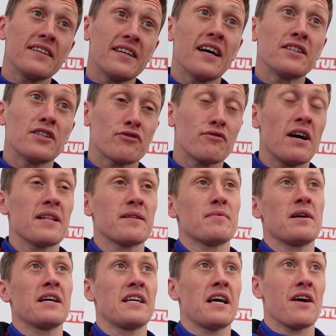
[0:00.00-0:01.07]
Yeah, just riding the
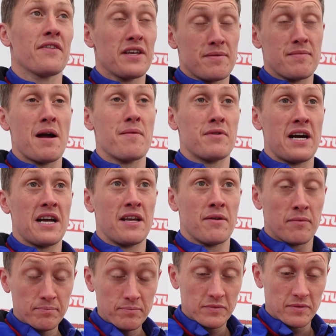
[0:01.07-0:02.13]
bike. Yeah, I think you might be right.
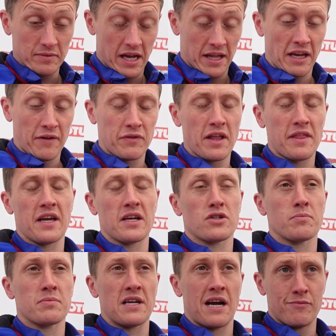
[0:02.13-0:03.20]
I definitely think
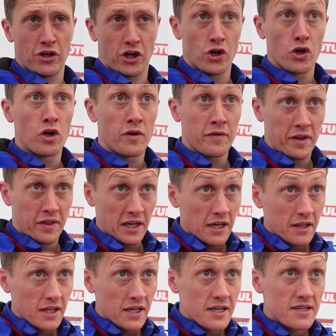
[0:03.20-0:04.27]
sometimes you can overthink
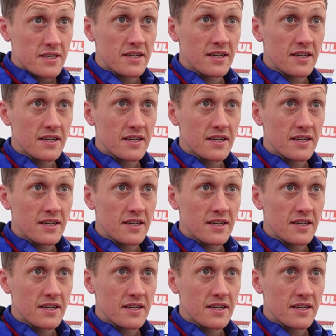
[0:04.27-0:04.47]
things.